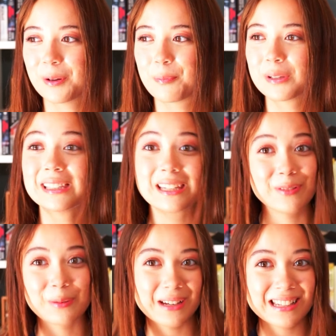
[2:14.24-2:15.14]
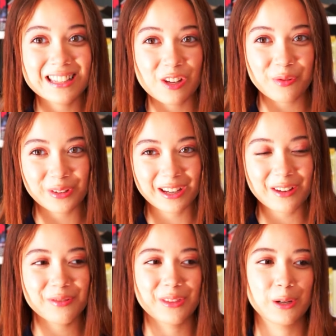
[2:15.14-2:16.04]
believe in myself
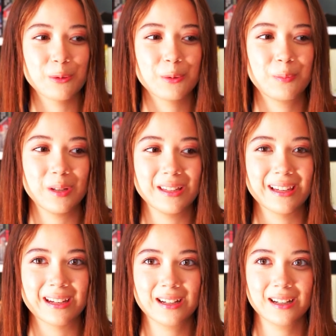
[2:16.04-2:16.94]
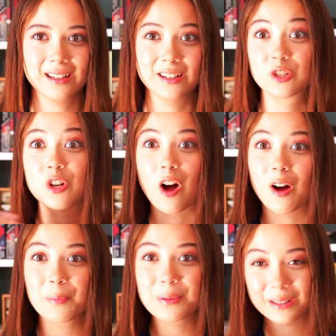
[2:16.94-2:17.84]
enough that it would be like a
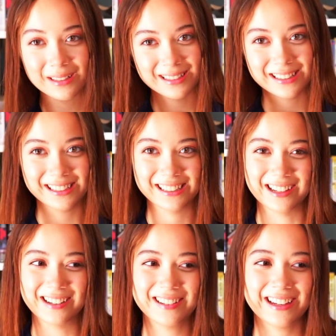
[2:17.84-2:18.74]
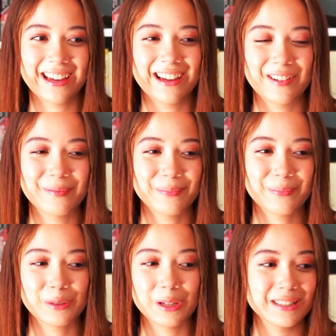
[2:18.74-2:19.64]
job, you know, um,
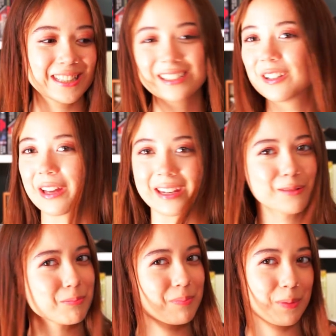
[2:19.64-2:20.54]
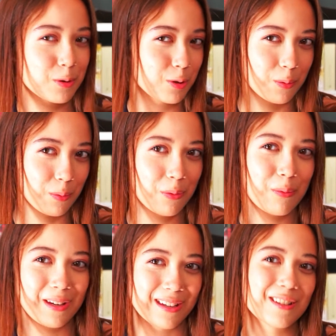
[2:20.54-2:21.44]
until like two,
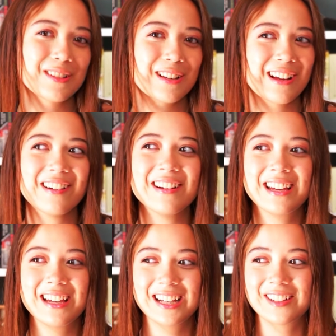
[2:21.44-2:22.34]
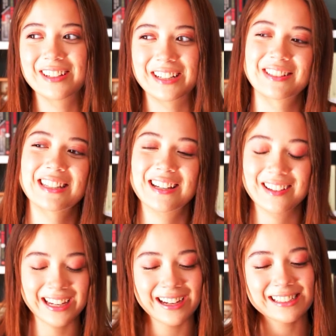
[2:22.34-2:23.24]
three years ago when I was like,
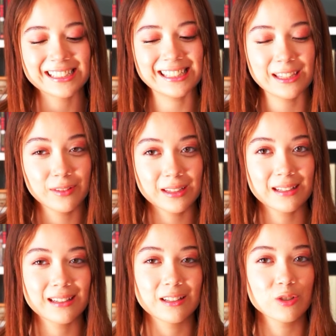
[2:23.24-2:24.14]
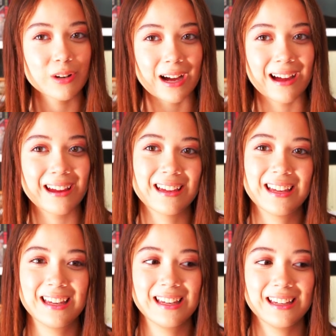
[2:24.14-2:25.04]
okay, I'm gonna give it a try.
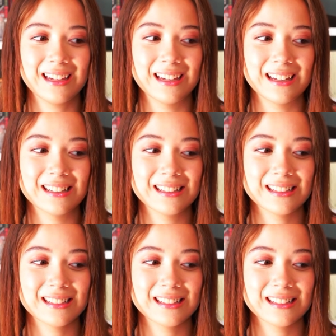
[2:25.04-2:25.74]
And